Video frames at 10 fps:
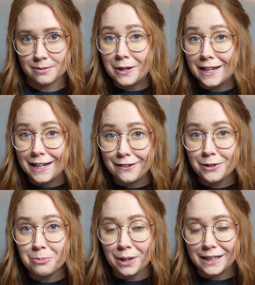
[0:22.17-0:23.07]
You can
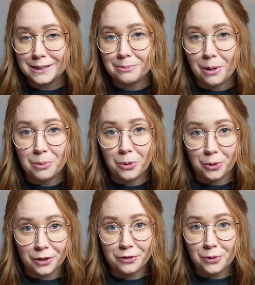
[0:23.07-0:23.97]
even place a mobile
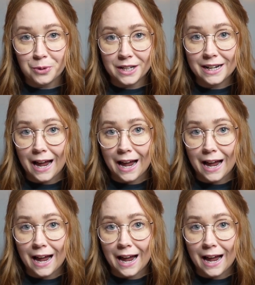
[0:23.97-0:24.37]
order for one